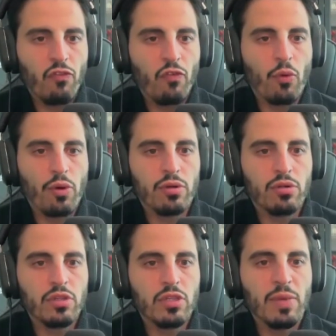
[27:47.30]

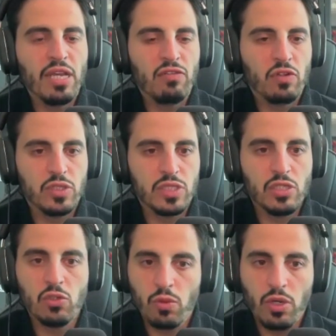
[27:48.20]
for the metaverse
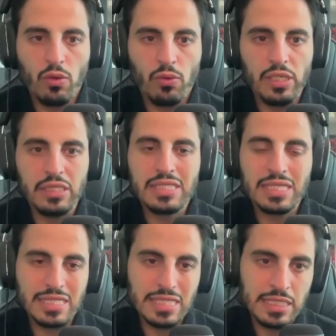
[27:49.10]
to grow and
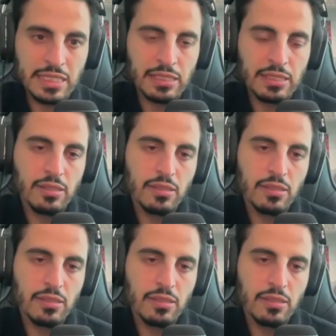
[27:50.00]
succeed?